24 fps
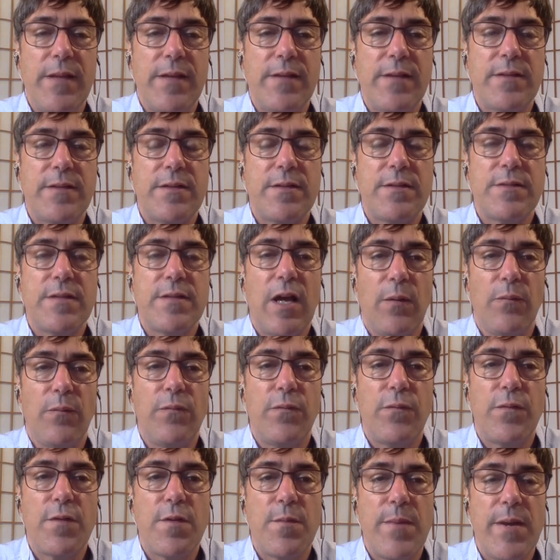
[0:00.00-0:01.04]
That is help
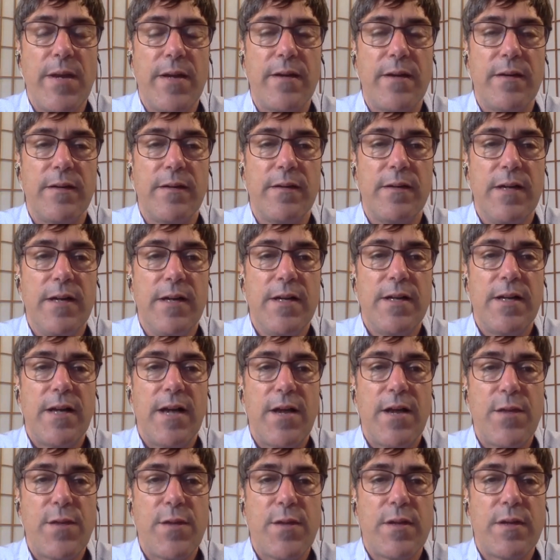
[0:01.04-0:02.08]
for the better.
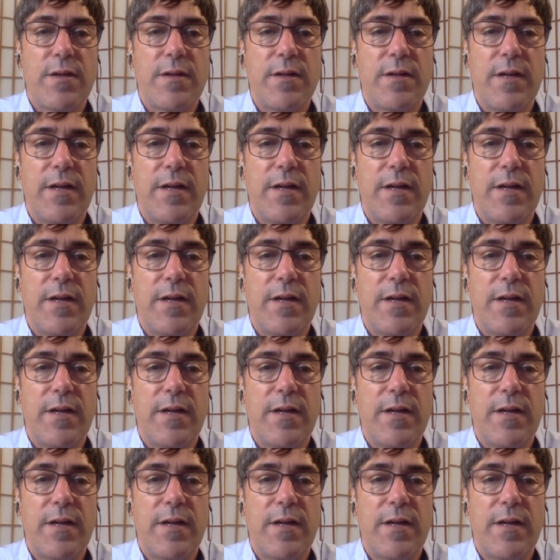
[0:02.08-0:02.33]
I think